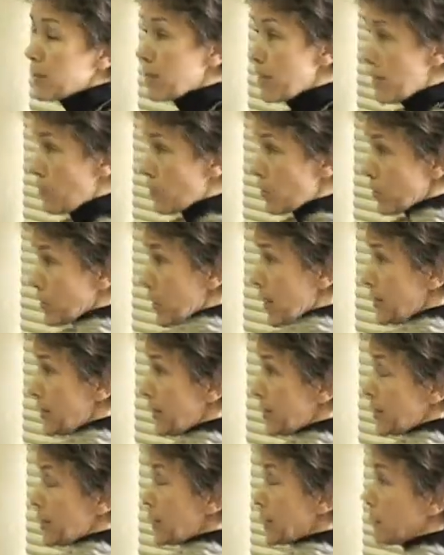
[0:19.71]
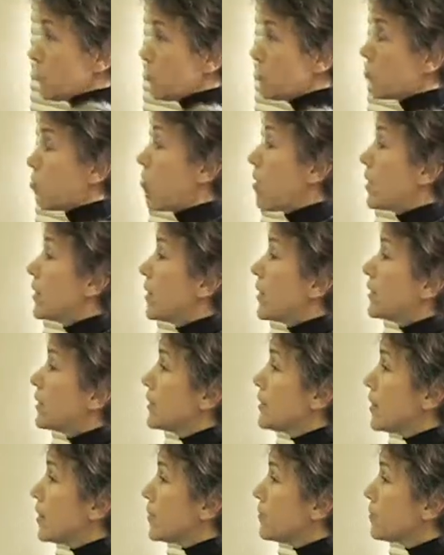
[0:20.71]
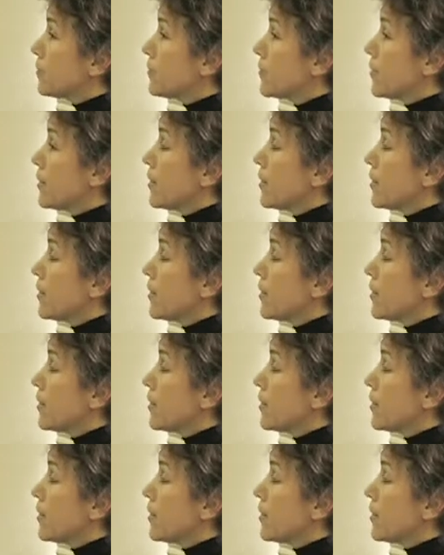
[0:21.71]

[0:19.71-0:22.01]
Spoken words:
I did this little drawing last night,